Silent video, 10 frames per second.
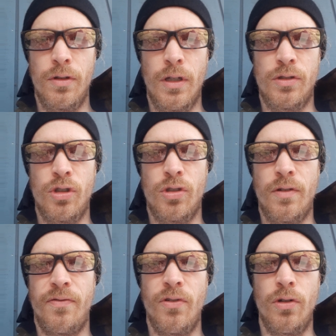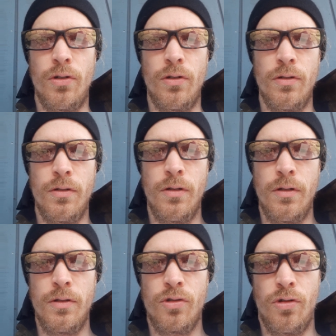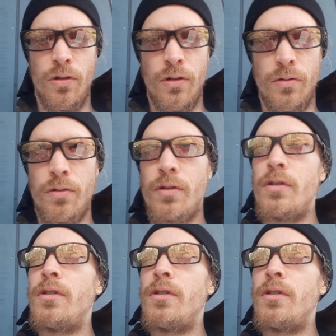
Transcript: This is the full truth